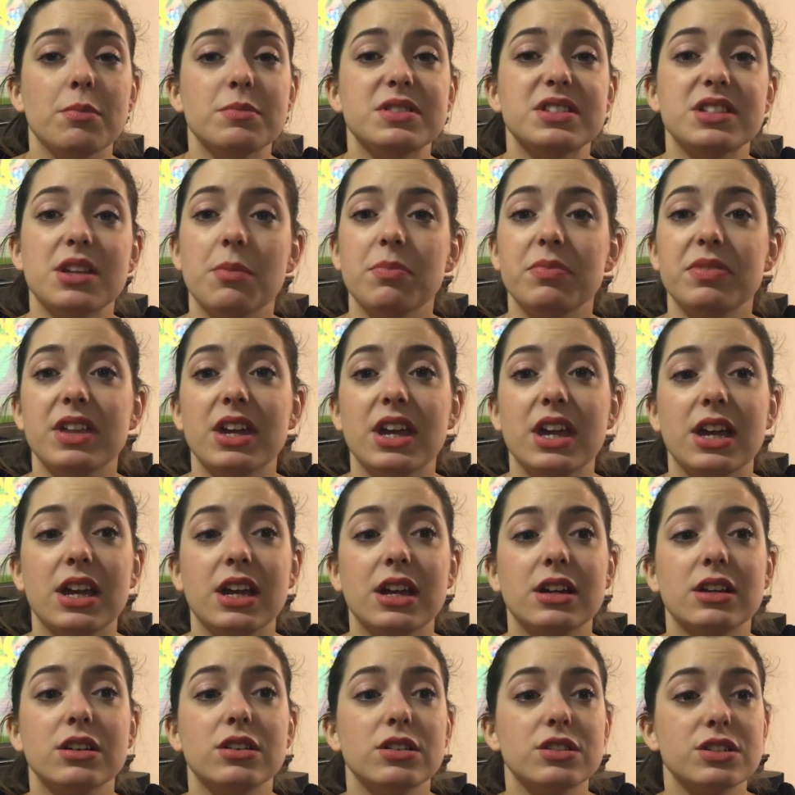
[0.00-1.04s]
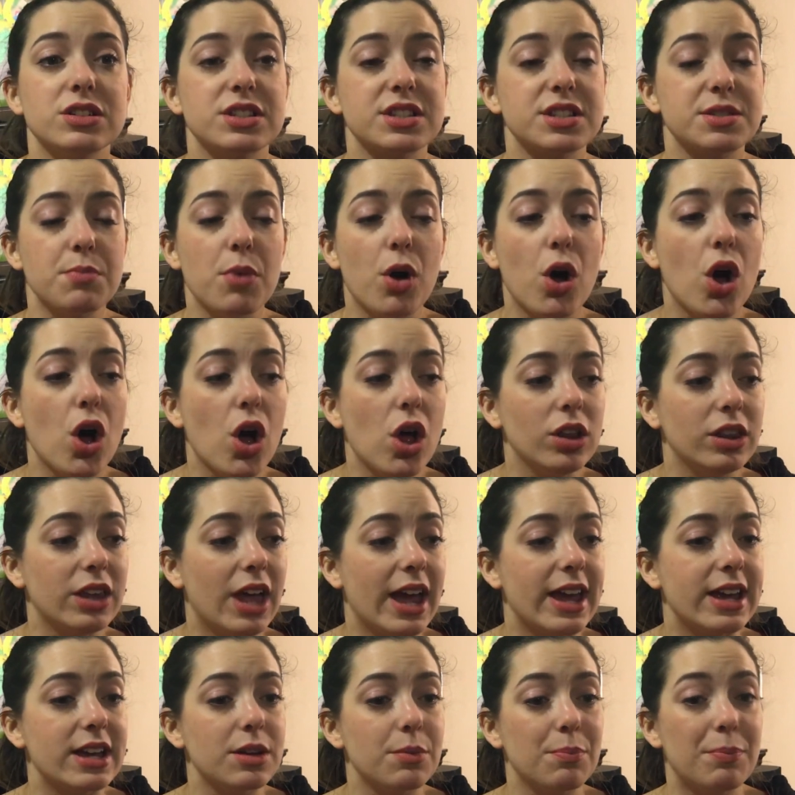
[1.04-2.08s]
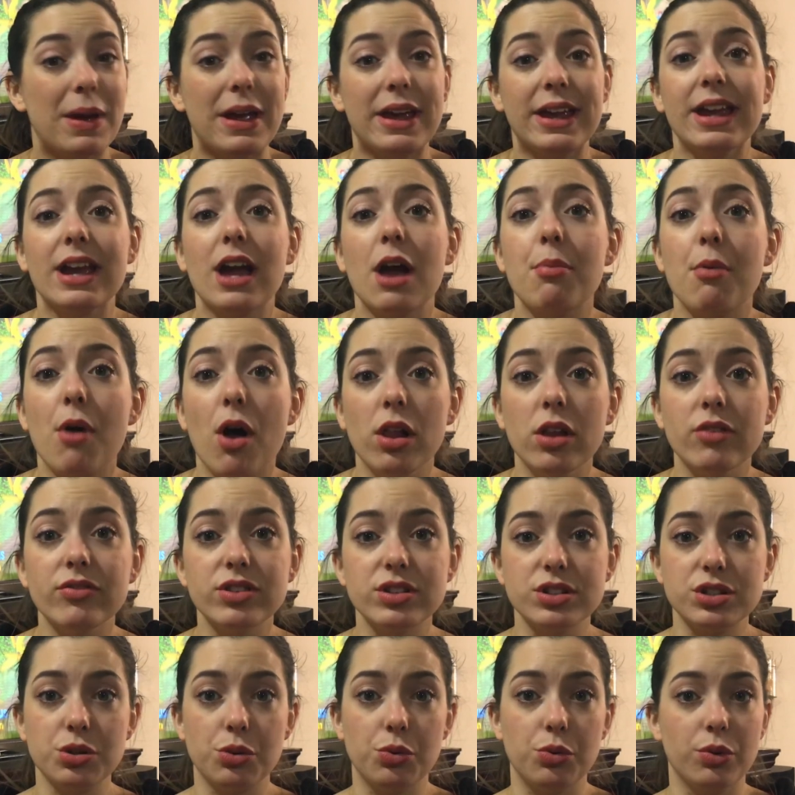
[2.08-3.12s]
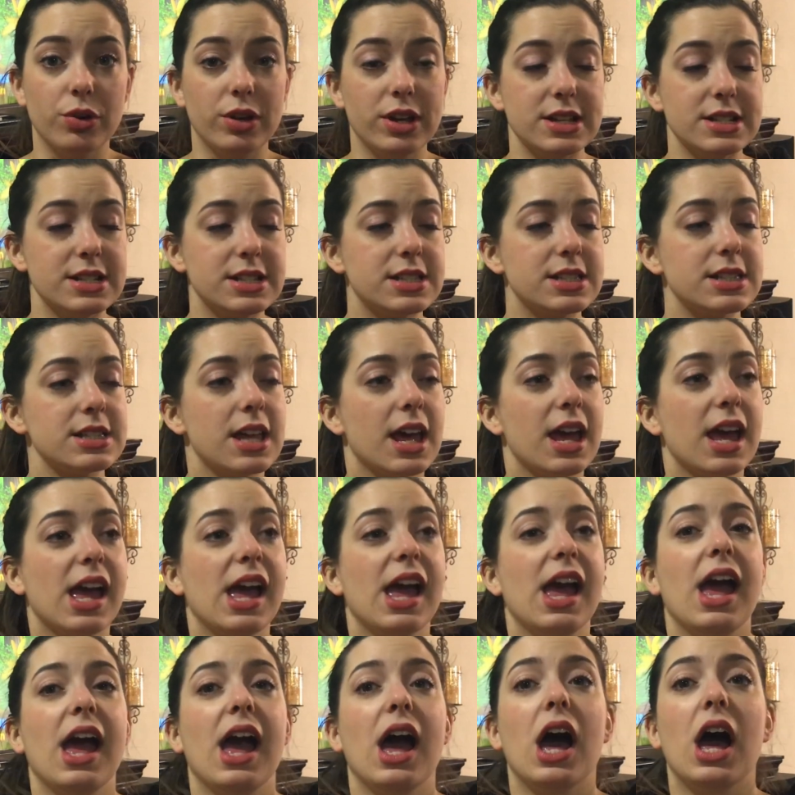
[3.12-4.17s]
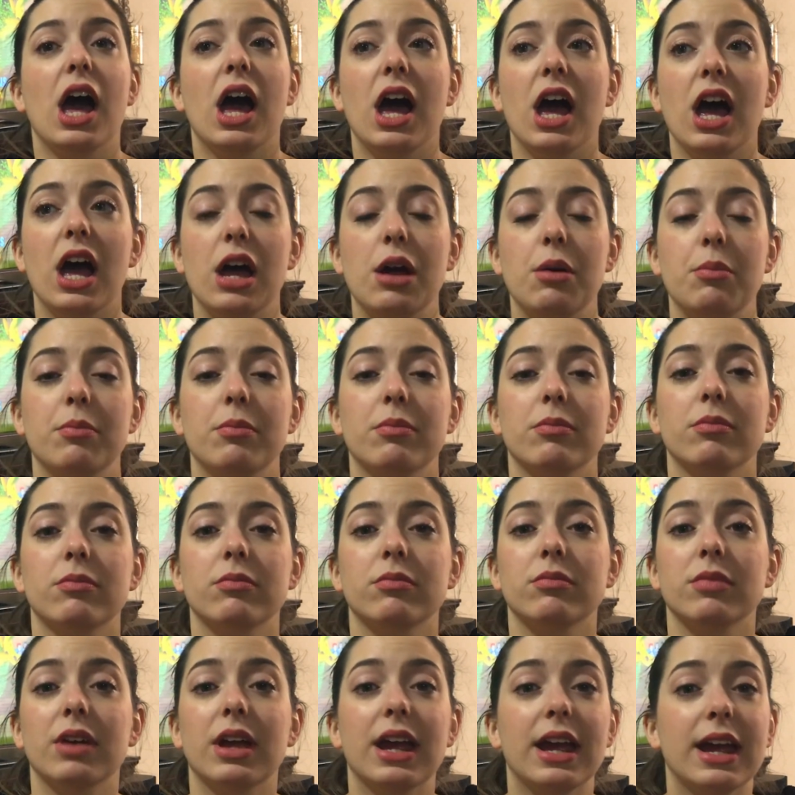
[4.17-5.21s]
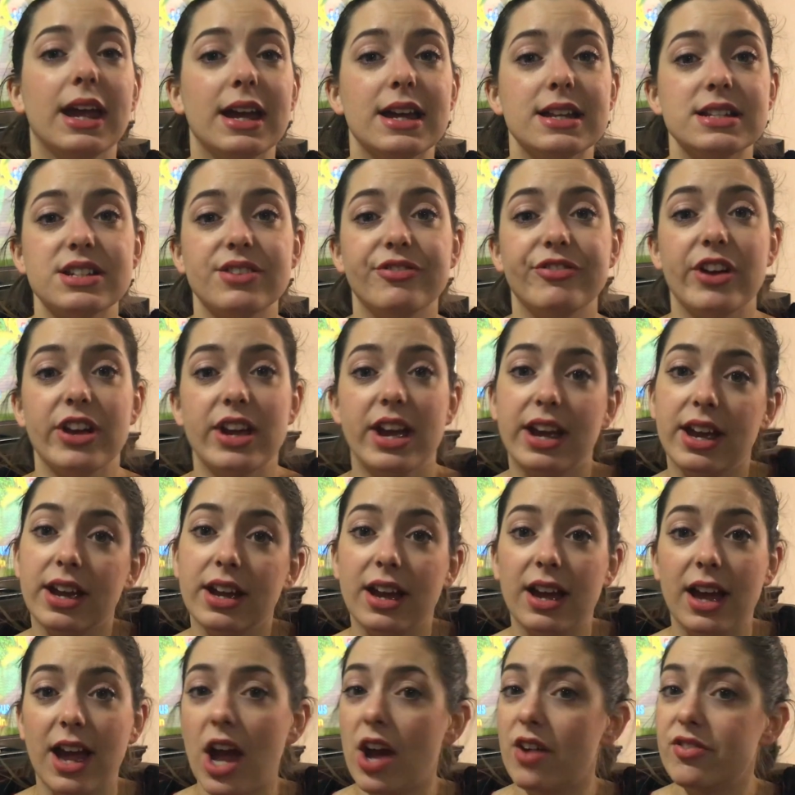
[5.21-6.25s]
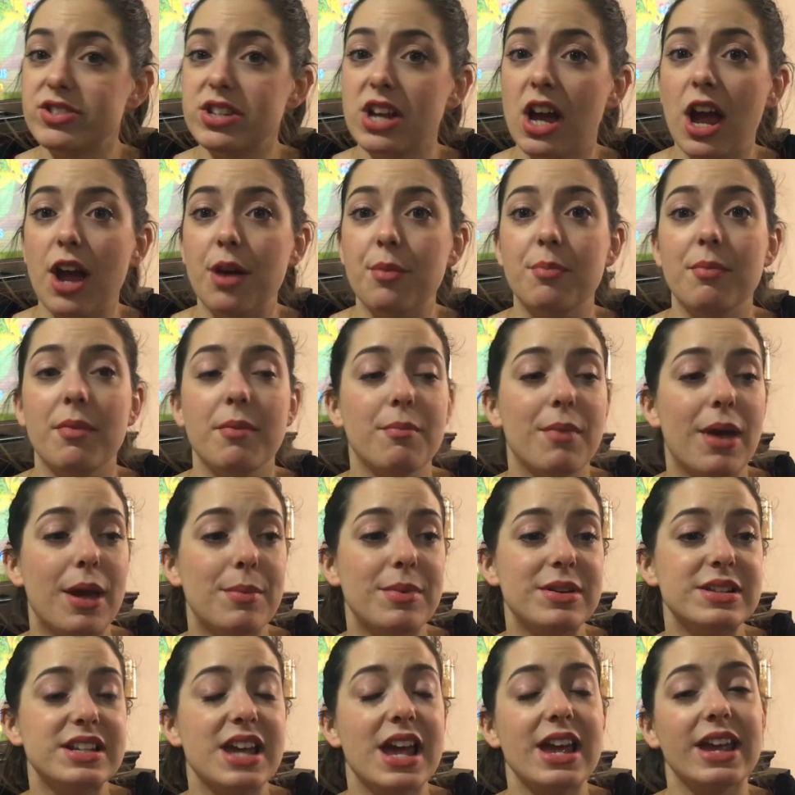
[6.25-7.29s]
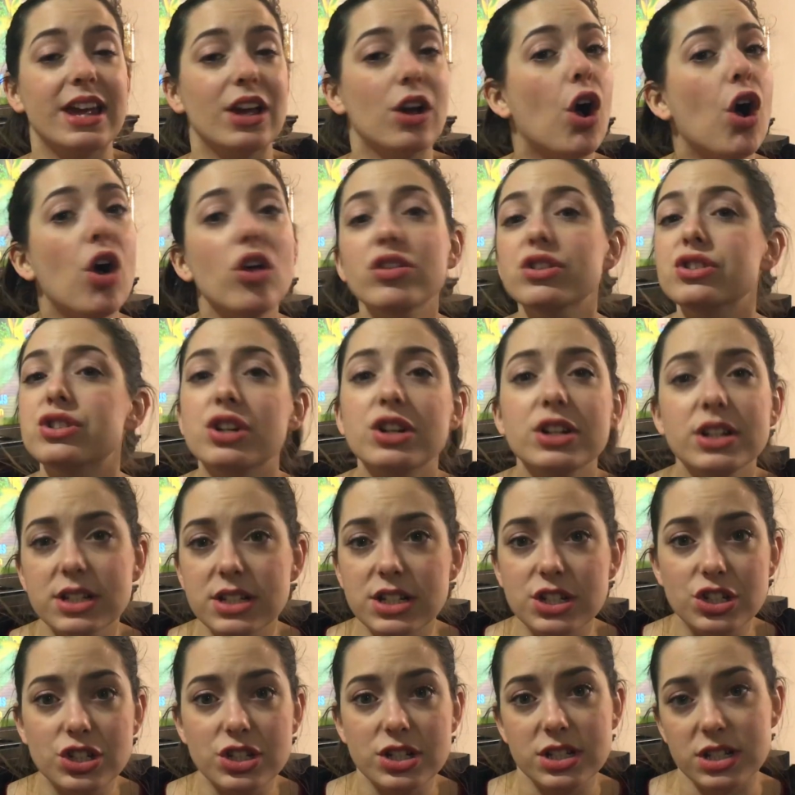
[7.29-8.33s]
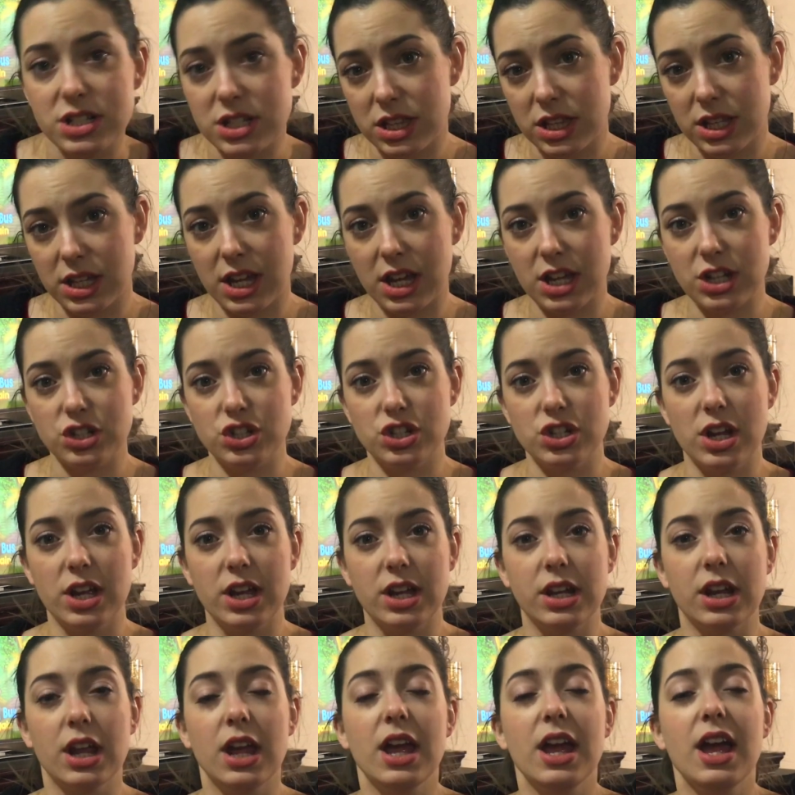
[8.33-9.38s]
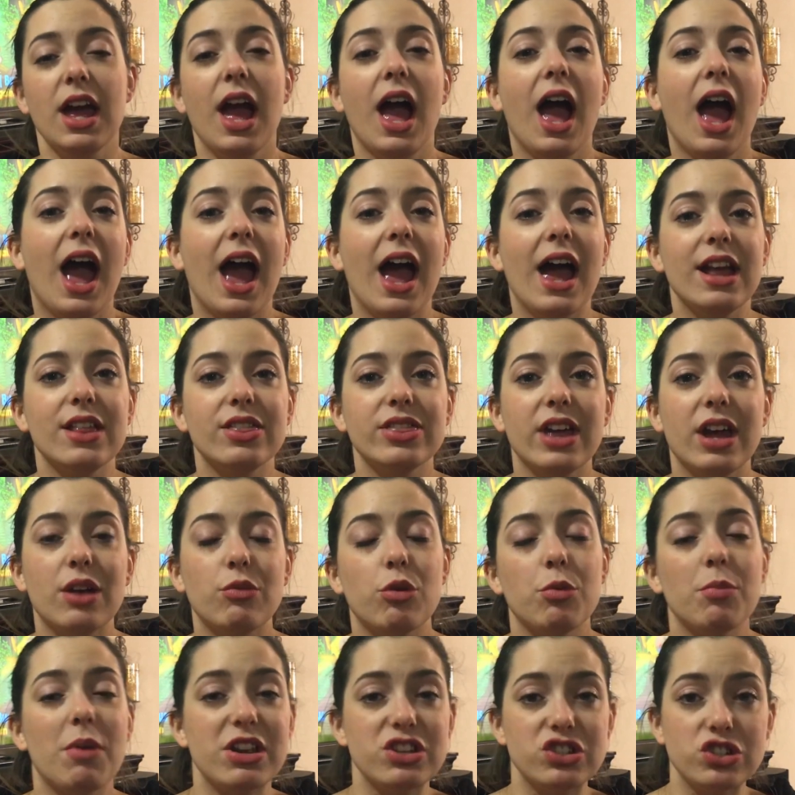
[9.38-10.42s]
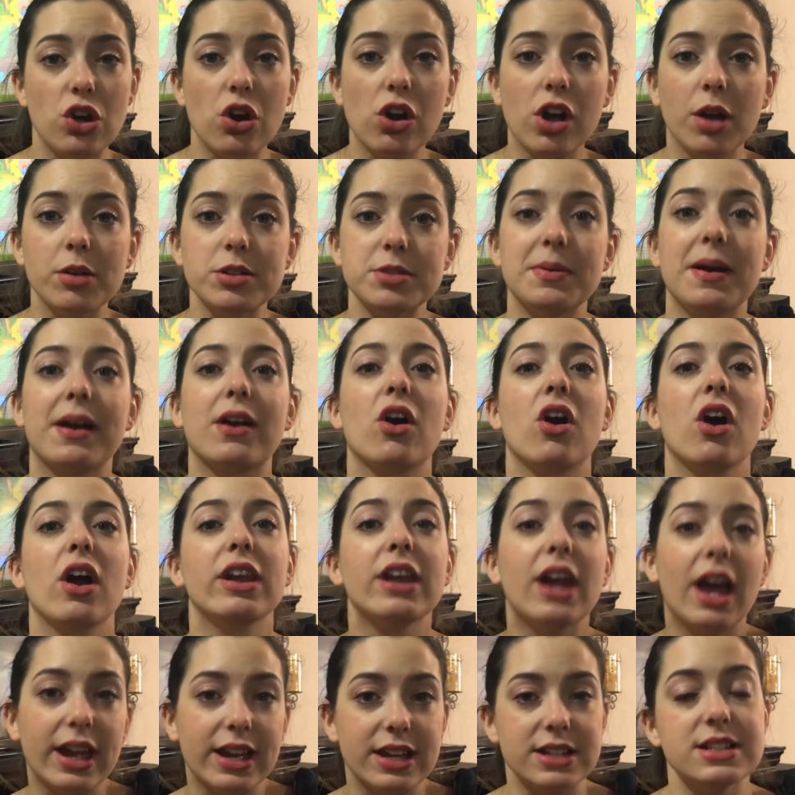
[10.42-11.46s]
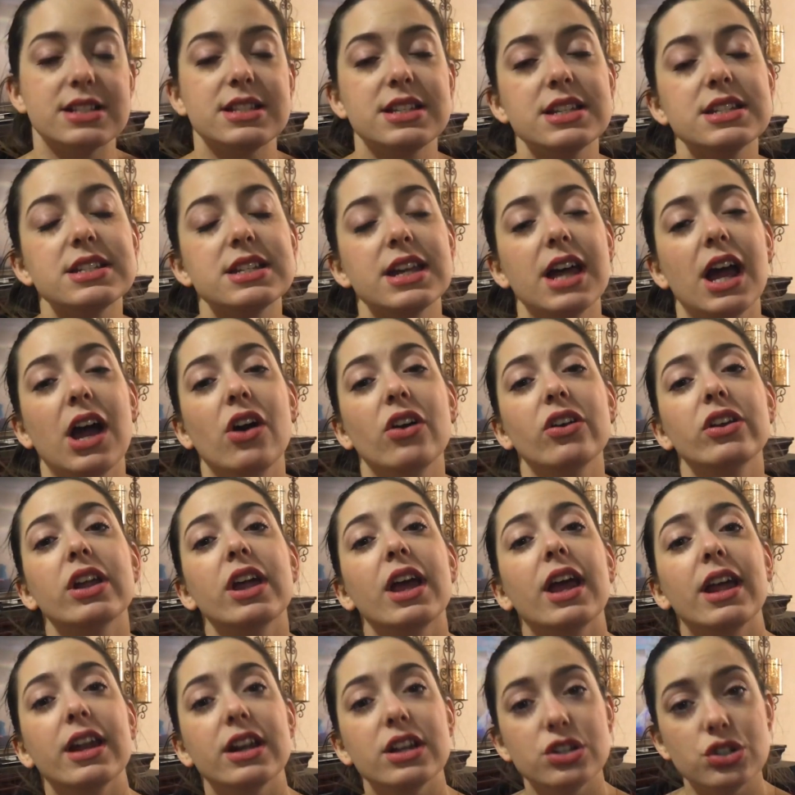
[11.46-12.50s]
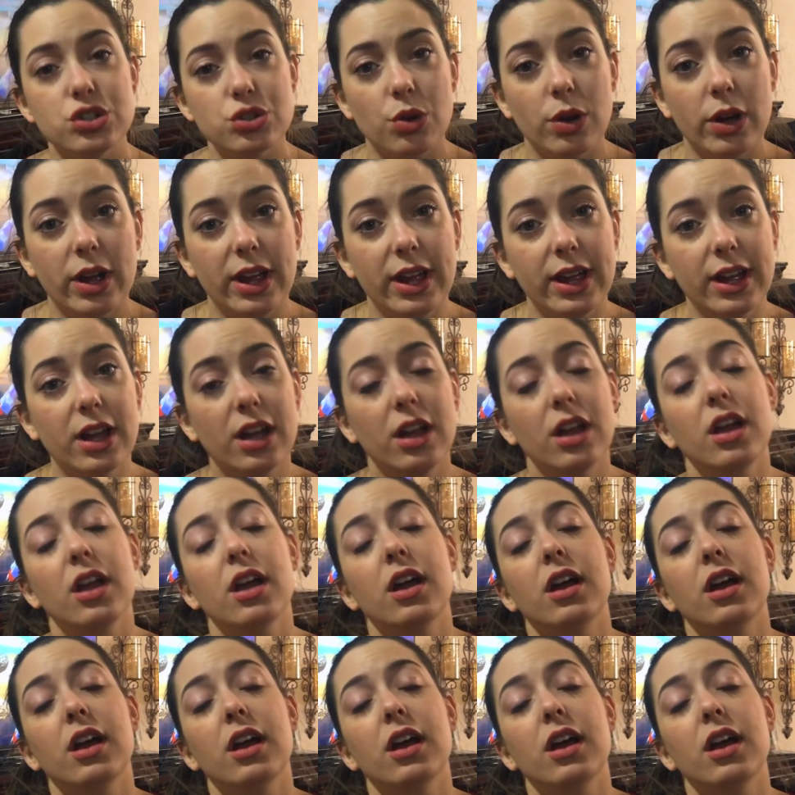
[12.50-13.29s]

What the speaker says: something small like picking up all of the toys, and if I have time, maybe taking all the dirty dishes to the kitchen, And then when my show comes back on, I can sit down and enjoy